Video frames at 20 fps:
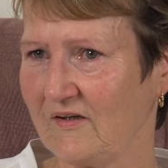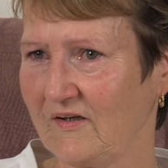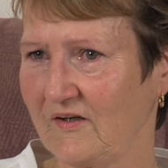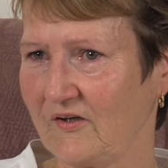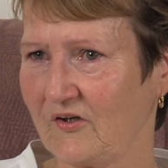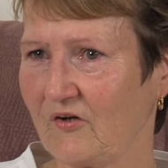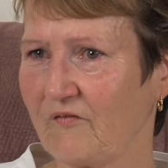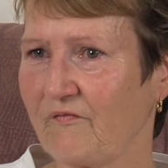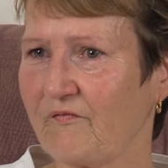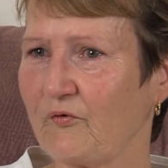
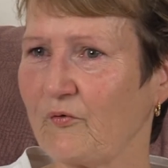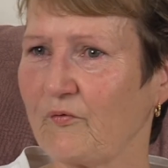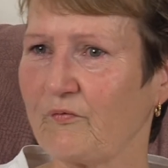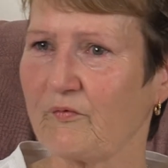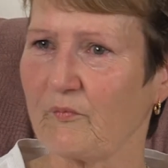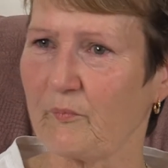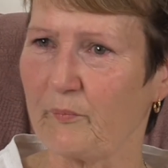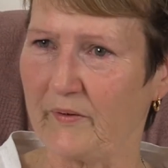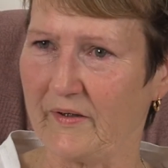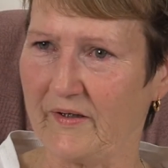I feel
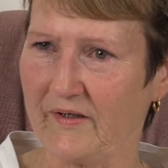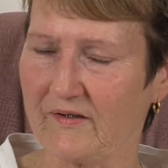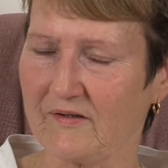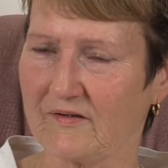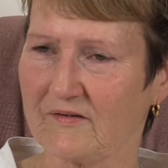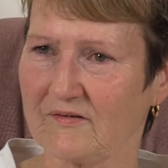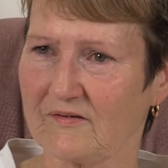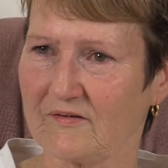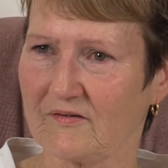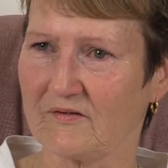for Beck,
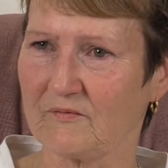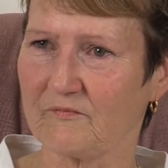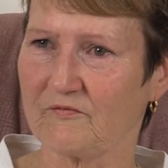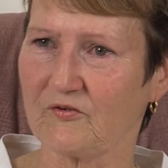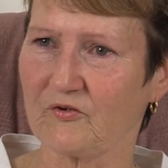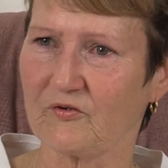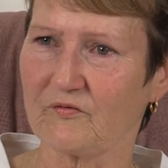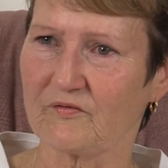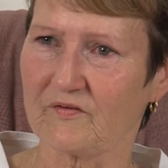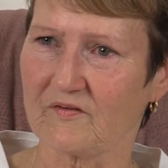and I
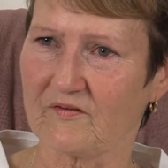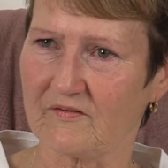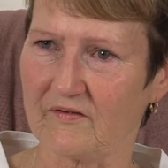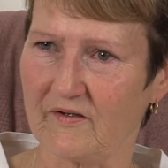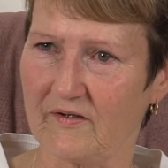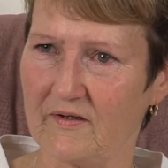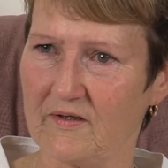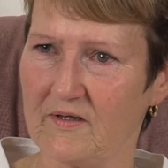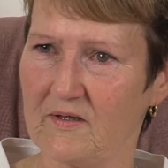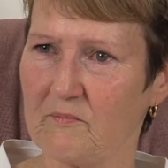feel for
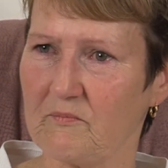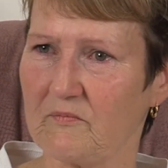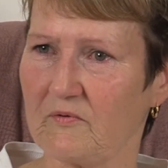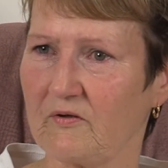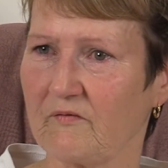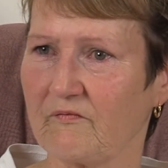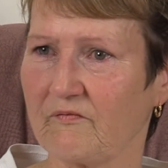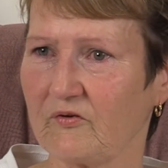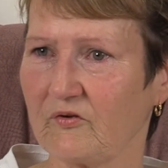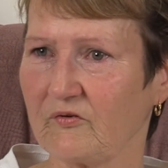Sam, and
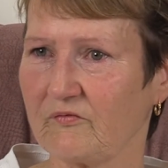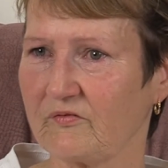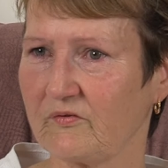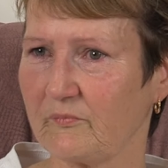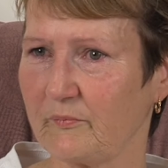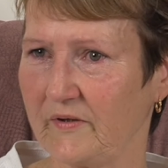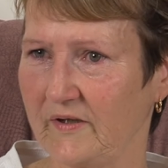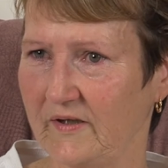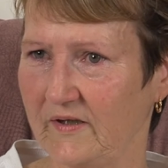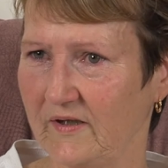I feel for
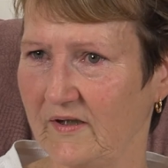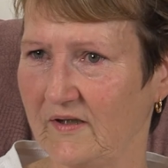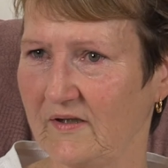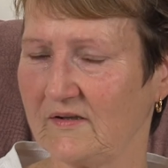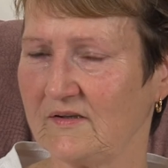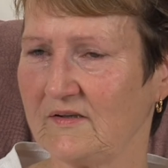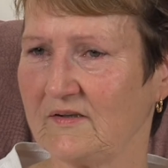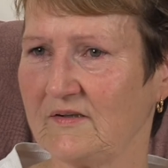Mia.